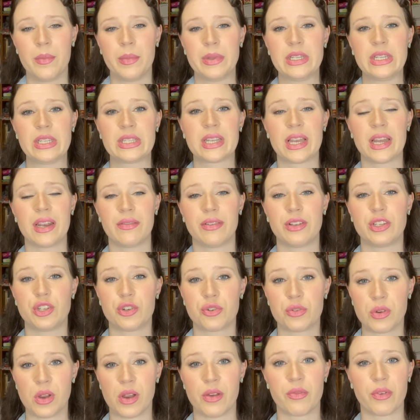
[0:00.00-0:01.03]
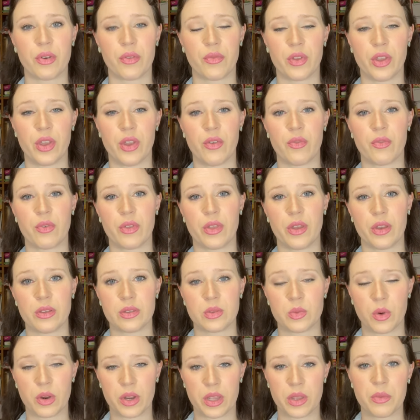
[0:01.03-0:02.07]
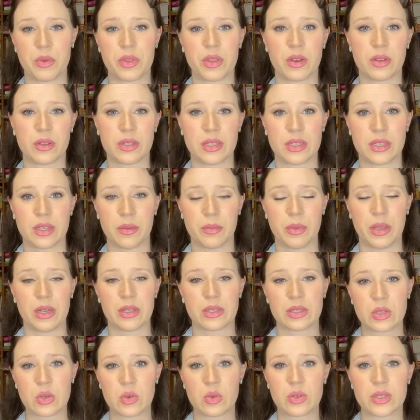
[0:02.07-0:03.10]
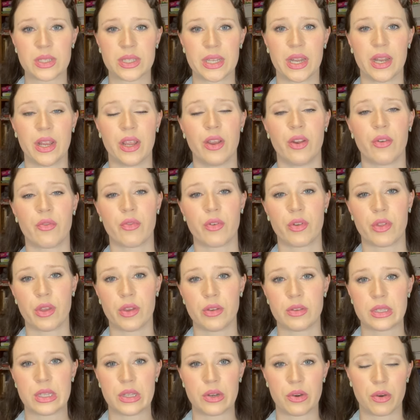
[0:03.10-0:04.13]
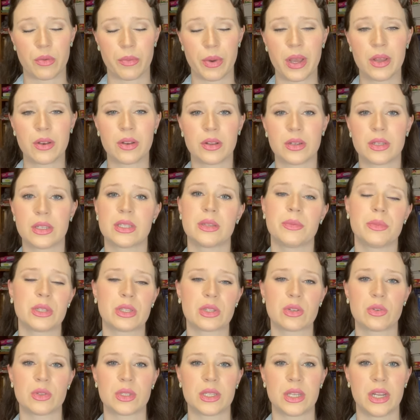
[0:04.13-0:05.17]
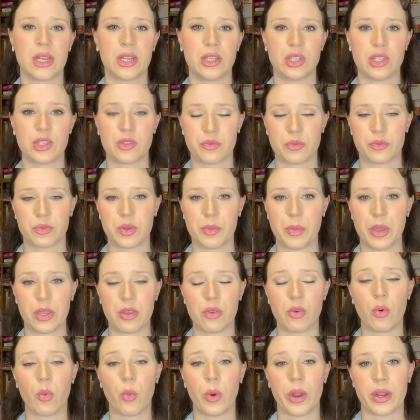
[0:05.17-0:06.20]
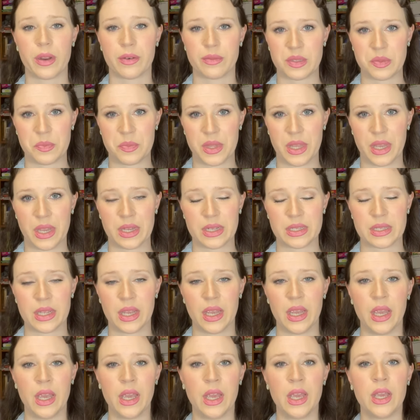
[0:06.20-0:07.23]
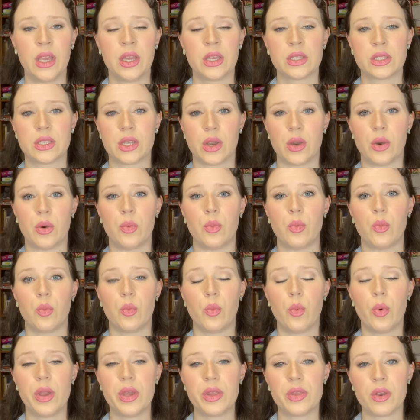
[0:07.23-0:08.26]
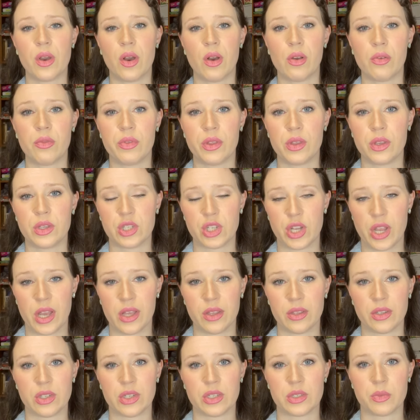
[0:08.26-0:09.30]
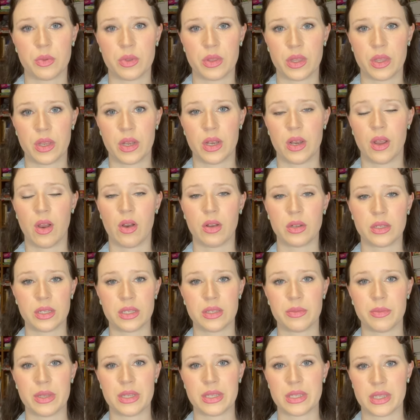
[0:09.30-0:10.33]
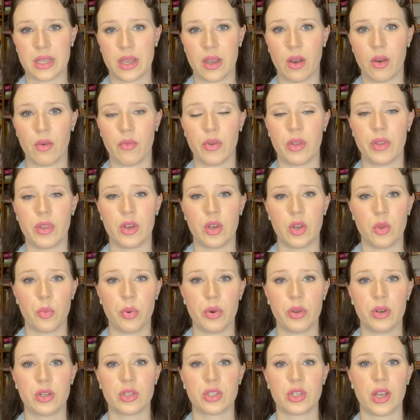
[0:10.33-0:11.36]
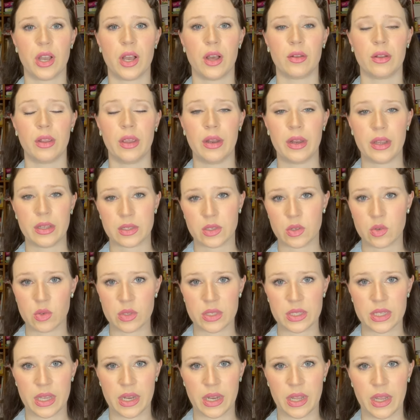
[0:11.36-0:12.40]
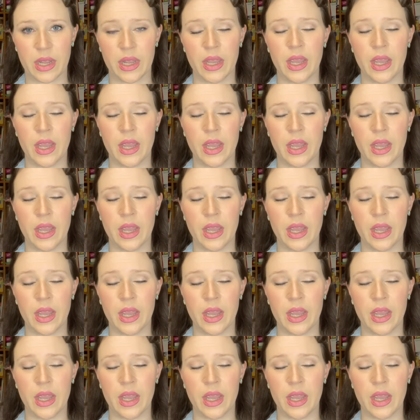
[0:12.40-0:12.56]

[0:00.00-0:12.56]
Just kind of a general overview for those working with autism in a school setting or for those that are around autism in a school setting, just to make you aware of some things. So, with all of the challenges within autism itself, and then you put a child in a school setting,